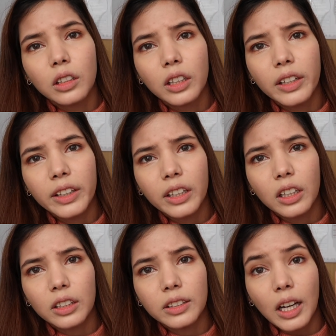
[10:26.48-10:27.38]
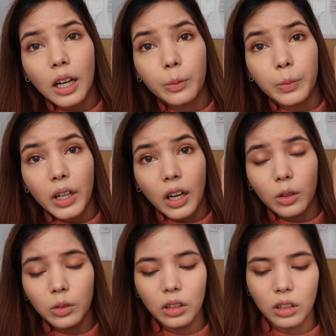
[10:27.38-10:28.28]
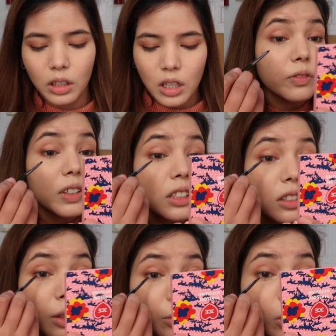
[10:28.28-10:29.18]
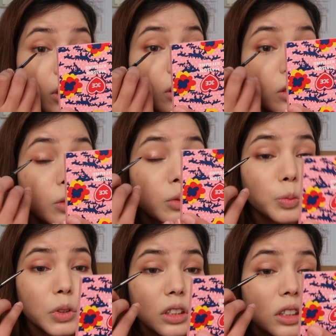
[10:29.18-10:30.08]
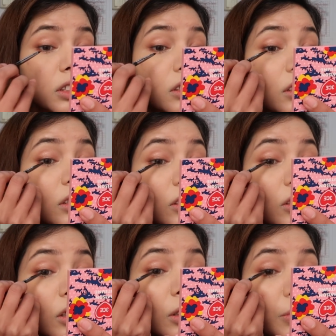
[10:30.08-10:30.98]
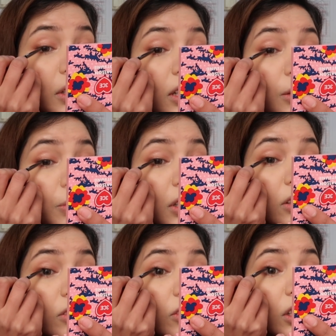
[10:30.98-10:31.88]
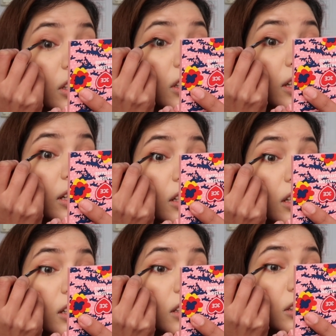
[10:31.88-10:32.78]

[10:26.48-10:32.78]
Really dark brown. First I'm going to put this on my upper waterline like